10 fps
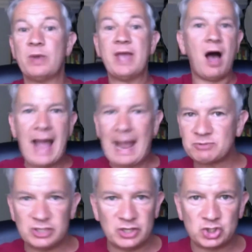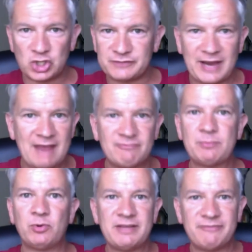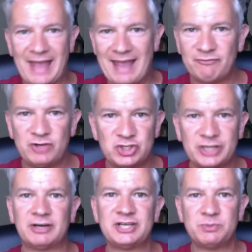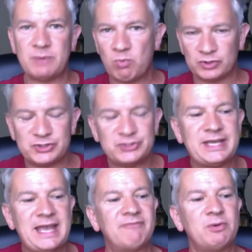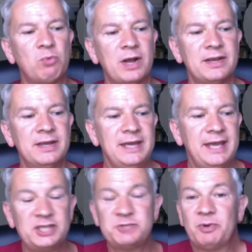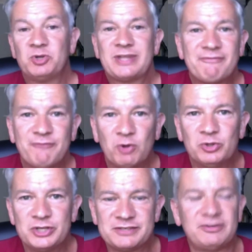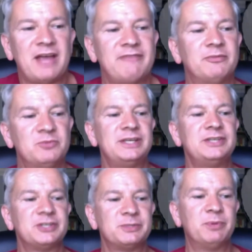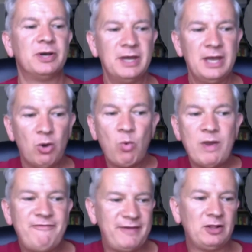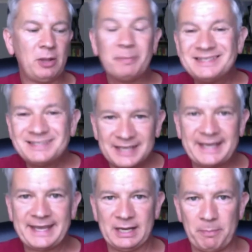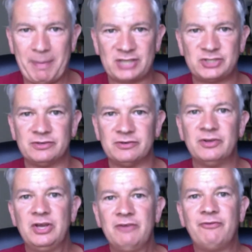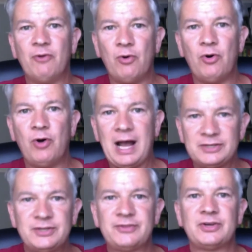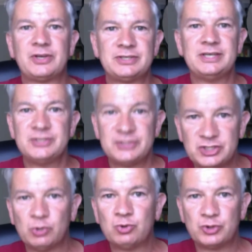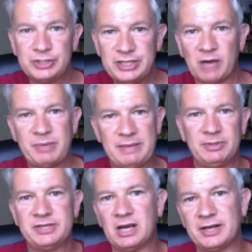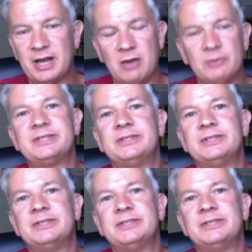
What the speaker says: are absolutely a church for everybody, for every generation. We want to see everyone experience that fullness of life from Jesus, but we feel a particular passion for under 30s, children, young people and young adults,